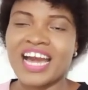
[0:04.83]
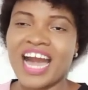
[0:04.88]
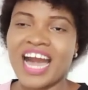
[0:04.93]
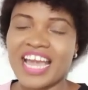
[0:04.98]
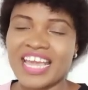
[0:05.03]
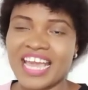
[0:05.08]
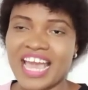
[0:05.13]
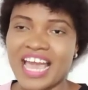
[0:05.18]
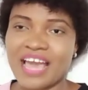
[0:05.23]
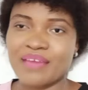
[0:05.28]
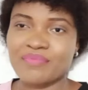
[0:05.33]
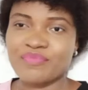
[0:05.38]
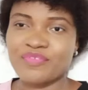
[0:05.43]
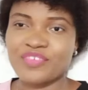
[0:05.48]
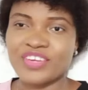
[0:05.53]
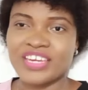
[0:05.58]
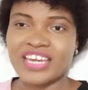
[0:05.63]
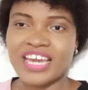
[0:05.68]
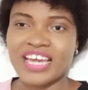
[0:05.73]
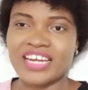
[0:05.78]
I am
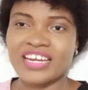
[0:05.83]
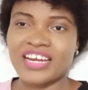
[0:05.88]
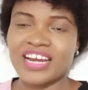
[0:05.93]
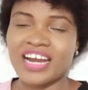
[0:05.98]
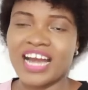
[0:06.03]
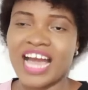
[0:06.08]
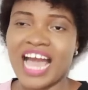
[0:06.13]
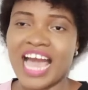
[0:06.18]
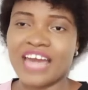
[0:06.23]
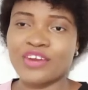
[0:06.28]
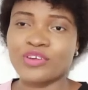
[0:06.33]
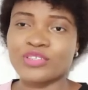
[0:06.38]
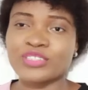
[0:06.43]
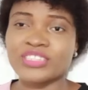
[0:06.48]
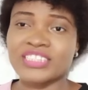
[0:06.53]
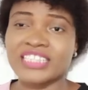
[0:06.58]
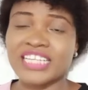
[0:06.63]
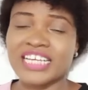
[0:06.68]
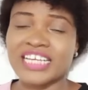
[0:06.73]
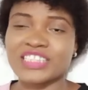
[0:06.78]
Vienna, and on
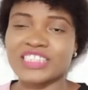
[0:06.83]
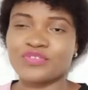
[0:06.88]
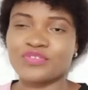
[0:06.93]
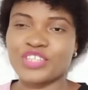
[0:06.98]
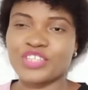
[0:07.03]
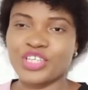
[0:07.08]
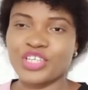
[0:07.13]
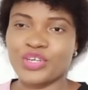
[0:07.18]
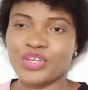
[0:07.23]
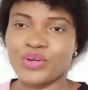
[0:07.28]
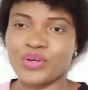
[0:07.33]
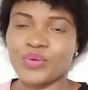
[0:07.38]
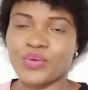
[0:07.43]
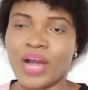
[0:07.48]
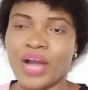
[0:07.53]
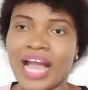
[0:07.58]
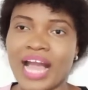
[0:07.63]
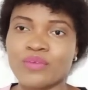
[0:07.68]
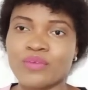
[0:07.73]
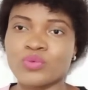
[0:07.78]
today's video
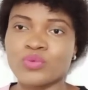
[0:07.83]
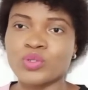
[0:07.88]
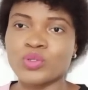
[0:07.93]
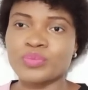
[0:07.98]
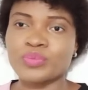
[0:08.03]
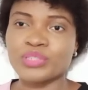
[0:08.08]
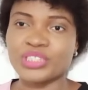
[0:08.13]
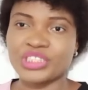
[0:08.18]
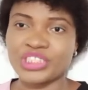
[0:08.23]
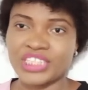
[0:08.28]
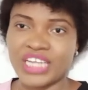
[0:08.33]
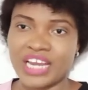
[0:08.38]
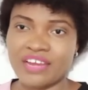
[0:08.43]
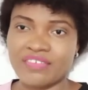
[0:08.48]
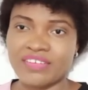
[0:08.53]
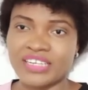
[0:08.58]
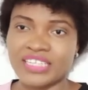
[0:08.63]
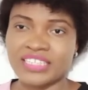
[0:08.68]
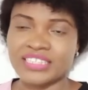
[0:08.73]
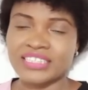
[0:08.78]
I will be
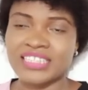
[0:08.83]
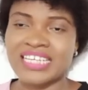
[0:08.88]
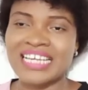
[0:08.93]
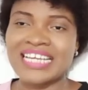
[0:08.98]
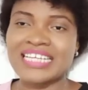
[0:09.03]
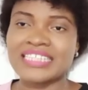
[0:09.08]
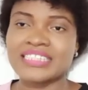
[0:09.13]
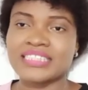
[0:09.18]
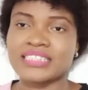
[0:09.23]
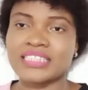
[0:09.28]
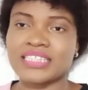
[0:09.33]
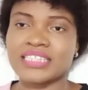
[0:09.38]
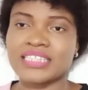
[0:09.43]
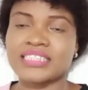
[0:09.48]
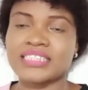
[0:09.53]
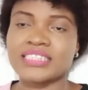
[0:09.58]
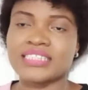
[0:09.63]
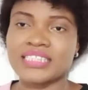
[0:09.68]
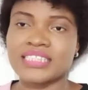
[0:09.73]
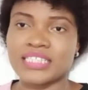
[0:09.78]
sharing
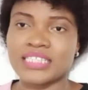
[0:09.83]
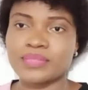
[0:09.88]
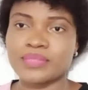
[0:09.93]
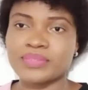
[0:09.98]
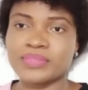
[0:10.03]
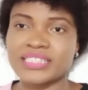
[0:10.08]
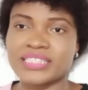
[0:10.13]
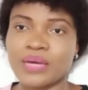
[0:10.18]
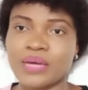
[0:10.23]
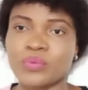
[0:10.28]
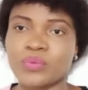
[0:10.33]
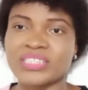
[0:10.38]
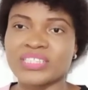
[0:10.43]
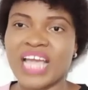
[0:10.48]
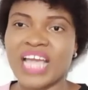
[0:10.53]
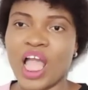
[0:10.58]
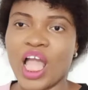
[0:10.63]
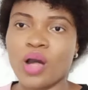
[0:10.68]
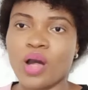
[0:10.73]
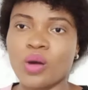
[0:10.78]
6 tips that would
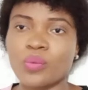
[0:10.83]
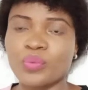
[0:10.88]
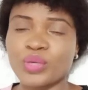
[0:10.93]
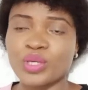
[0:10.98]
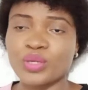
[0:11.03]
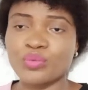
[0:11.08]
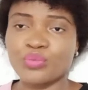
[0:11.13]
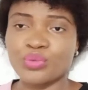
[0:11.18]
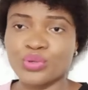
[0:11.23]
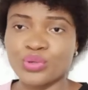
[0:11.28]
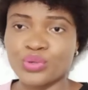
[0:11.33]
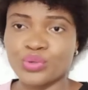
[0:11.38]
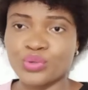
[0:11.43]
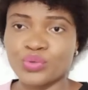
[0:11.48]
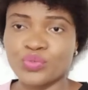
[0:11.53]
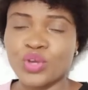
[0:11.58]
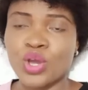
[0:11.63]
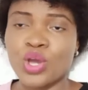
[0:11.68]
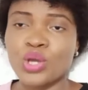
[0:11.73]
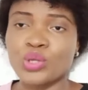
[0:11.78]
help improve
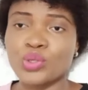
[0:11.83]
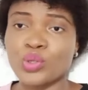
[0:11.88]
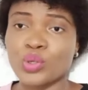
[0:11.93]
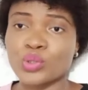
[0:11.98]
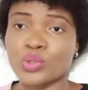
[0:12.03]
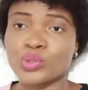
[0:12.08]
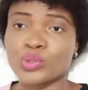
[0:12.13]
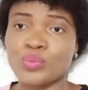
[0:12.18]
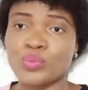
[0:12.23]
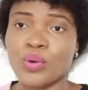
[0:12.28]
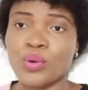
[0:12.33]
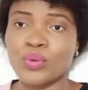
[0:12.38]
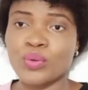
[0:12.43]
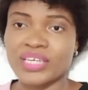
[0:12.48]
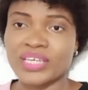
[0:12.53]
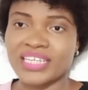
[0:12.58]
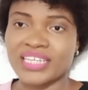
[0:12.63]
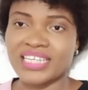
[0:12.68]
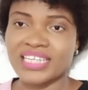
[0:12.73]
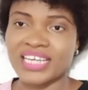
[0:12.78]
your
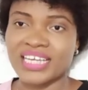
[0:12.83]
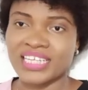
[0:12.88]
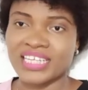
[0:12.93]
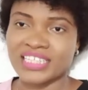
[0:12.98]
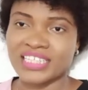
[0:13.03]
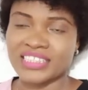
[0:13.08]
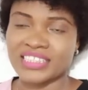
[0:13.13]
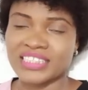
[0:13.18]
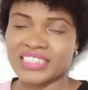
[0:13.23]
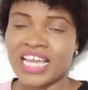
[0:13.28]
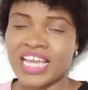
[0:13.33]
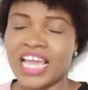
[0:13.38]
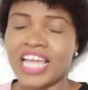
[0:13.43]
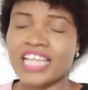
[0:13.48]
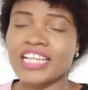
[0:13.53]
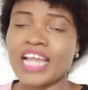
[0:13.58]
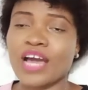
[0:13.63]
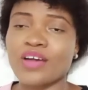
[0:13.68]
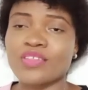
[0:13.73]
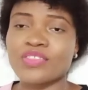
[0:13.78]
spoken English.
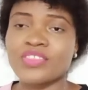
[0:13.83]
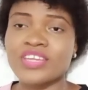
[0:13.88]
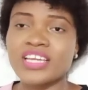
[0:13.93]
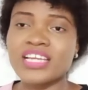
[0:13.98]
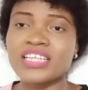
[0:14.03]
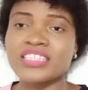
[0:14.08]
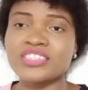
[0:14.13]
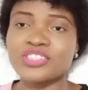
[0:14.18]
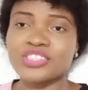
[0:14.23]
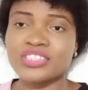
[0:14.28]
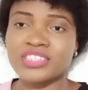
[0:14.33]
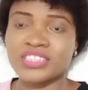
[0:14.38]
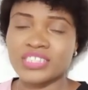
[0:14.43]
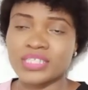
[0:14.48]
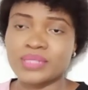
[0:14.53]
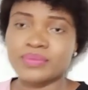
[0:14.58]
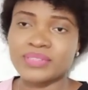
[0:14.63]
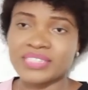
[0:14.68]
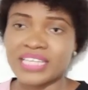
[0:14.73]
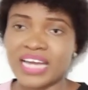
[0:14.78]
Now these
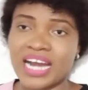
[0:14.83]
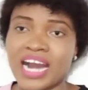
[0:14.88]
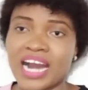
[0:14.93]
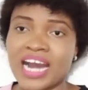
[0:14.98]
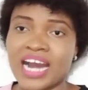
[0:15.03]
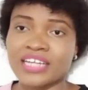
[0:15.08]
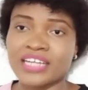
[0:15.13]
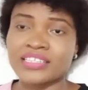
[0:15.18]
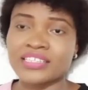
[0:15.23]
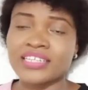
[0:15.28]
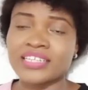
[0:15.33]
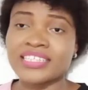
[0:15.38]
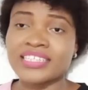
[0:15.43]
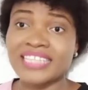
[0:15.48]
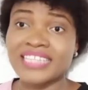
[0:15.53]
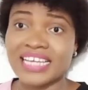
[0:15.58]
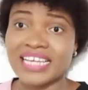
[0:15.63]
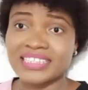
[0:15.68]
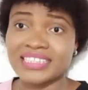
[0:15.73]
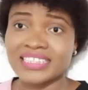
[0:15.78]
tips are
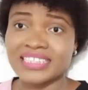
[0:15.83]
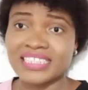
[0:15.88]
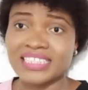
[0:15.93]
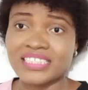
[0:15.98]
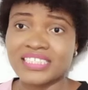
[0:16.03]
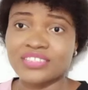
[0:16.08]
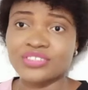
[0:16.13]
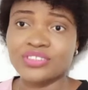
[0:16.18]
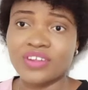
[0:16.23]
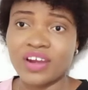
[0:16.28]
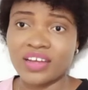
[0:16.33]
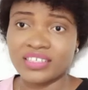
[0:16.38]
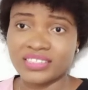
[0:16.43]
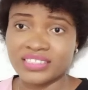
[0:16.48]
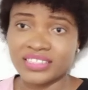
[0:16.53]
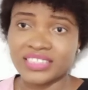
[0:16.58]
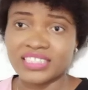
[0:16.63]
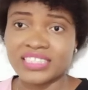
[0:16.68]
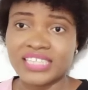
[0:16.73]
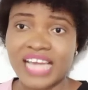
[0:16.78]
tested and
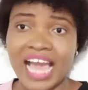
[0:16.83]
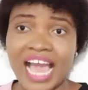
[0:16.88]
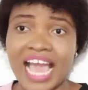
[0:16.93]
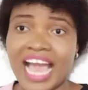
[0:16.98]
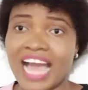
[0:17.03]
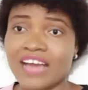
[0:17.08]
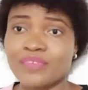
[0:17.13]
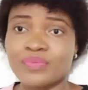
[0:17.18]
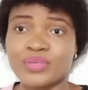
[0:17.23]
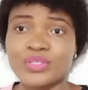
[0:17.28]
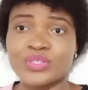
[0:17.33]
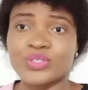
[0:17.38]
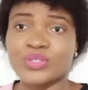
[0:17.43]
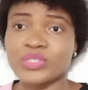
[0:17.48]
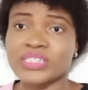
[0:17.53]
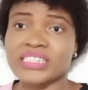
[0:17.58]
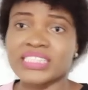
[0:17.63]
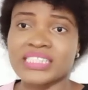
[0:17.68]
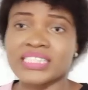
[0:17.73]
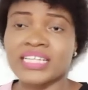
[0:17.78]
trusted. I have been
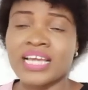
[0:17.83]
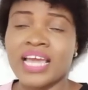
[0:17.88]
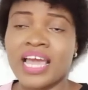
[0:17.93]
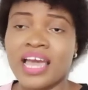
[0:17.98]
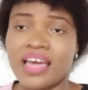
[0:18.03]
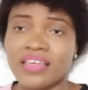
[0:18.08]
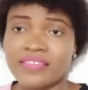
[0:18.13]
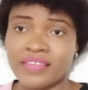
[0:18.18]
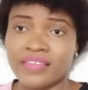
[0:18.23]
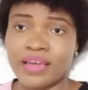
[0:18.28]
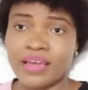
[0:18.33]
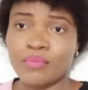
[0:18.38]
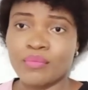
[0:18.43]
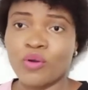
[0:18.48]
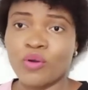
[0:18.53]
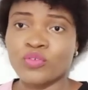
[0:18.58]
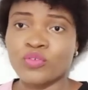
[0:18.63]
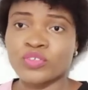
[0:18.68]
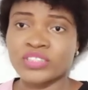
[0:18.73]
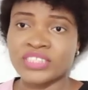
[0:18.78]
using them
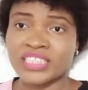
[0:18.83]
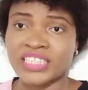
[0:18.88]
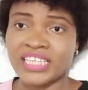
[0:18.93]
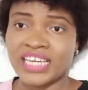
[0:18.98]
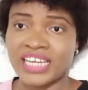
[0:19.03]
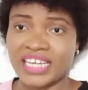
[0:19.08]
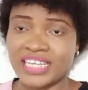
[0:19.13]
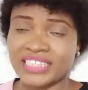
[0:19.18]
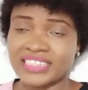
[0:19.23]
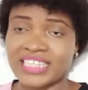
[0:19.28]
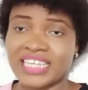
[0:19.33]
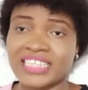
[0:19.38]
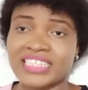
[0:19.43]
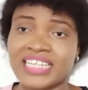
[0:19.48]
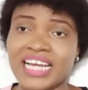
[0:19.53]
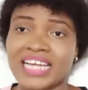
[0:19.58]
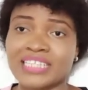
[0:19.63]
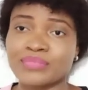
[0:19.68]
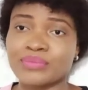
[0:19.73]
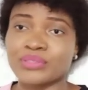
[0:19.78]
over the years and it
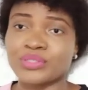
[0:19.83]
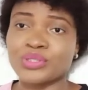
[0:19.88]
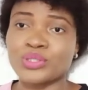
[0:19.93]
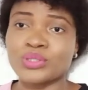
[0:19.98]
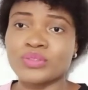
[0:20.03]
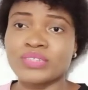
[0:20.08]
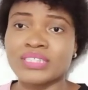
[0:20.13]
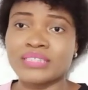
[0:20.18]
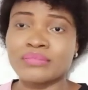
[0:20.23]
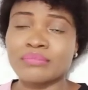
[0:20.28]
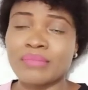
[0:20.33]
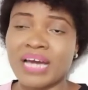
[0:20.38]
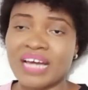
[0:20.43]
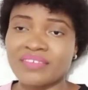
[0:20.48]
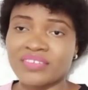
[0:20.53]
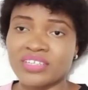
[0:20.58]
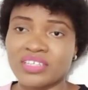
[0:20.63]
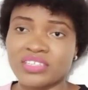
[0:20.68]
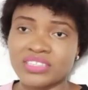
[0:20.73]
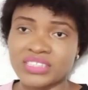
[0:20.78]
has been doing
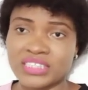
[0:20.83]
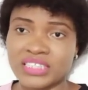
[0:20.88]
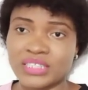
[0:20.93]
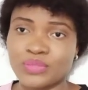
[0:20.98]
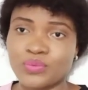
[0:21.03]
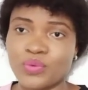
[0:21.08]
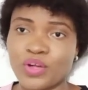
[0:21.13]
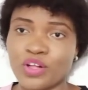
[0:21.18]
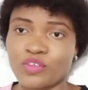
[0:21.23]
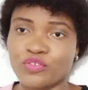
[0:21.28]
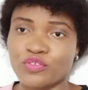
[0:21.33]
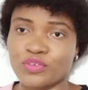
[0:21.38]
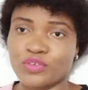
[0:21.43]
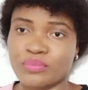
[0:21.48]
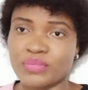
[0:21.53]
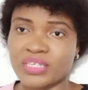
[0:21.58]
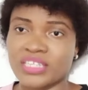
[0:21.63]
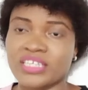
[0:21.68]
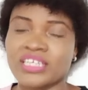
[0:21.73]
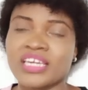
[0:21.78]
marvelously well for
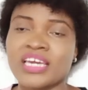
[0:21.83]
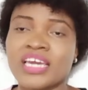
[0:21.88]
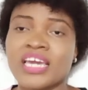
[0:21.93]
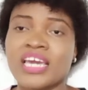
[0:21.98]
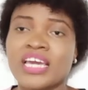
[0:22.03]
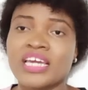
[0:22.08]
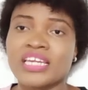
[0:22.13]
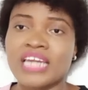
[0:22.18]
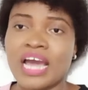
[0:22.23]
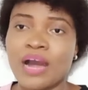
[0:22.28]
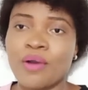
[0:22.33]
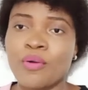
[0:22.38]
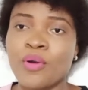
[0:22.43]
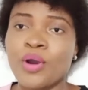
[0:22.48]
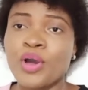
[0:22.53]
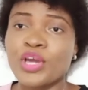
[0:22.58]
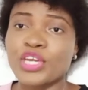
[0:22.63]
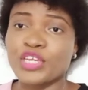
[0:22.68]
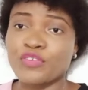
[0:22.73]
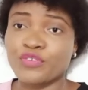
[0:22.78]
me. Now
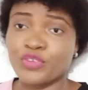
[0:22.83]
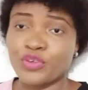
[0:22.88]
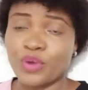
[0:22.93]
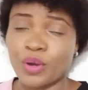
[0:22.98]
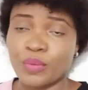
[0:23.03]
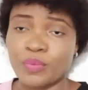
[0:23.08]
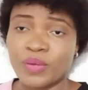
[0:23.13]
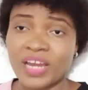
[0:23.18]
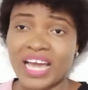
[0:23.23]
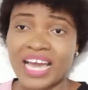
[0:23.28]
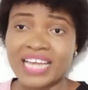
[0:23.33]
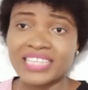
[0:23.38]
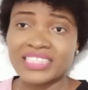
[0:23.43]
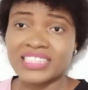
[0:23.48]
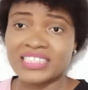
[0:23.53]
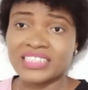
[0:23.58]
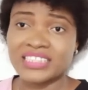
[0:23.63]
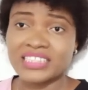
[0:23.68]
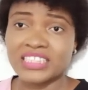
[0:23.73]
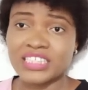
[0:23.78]
if you apply
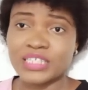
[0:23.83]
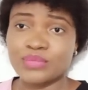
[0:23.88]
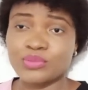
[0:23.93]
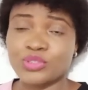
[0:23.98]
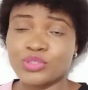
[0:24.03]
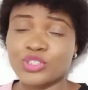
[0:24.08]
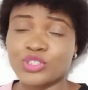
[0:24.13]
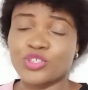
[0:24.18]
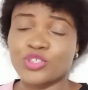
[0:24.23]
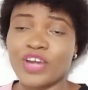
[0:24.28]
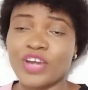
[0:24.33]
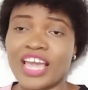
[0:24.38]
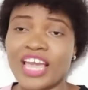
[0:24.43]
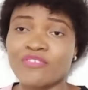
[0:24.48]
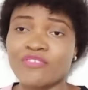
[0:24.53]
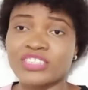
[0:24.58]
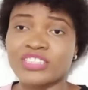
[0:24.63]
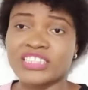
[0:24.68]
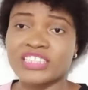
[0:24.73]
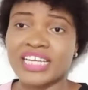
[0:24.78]
these tips to your
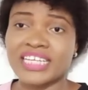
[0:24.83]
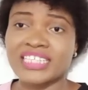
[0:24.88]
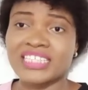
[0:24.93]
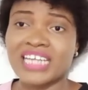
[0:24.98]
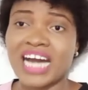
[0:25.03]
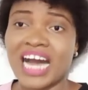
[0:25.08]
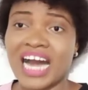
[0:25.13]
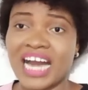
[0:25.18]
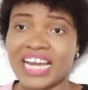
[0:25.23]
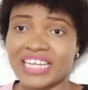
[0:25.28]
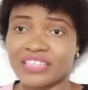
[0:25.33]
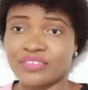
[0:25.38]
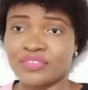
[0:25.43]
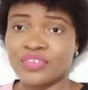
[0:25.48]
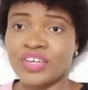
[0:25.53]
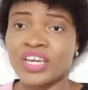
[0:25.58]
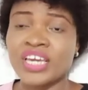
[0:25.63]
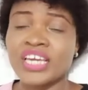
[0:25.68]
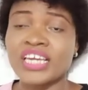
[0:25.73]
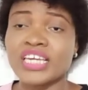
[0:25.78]
everyday life,
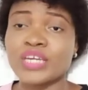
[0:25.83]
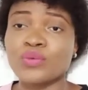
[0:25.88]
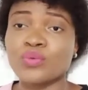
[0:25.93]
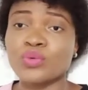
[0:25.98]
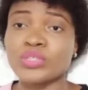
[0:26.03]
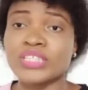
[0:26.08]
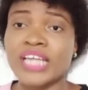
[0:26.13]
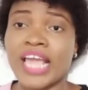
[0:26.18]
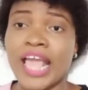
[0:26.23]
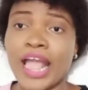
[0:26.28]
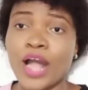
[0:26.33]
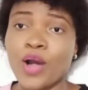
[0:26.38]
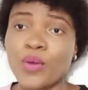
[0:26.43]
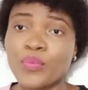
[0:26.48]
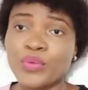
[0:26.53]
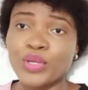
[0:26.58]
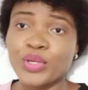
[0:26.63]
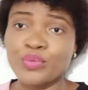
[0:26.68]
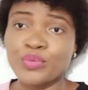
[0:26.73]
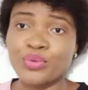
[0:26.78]
it would
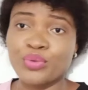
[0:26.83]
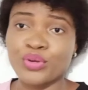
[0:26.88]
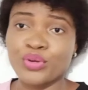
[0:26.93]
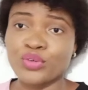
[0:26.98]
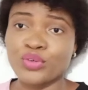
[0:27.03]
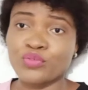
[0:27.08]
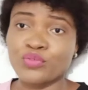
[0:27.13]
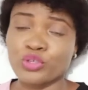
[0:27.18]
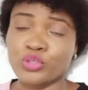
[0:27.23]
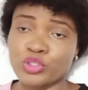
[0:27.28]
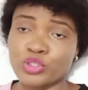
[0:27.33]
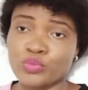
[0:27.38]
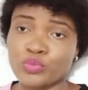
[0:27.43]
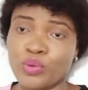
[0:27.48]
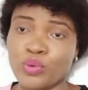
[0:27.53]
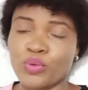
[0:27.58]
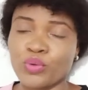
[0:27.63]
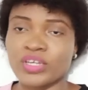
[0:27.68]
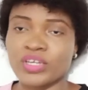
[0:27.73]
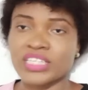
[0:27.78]
help improve your
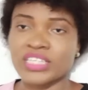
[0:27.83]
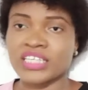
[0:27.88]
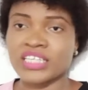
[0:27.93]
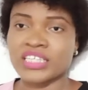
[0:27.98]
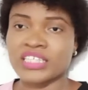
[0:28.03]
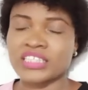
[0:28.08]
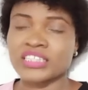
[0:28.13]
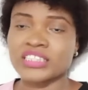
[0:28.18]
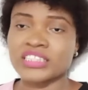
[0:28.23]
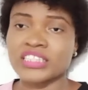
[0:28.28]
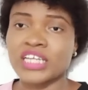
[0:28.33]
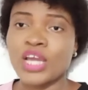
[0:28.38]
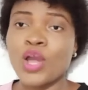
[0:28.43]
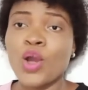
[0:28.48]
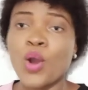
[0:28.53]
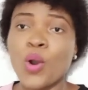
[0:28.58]
spoken English.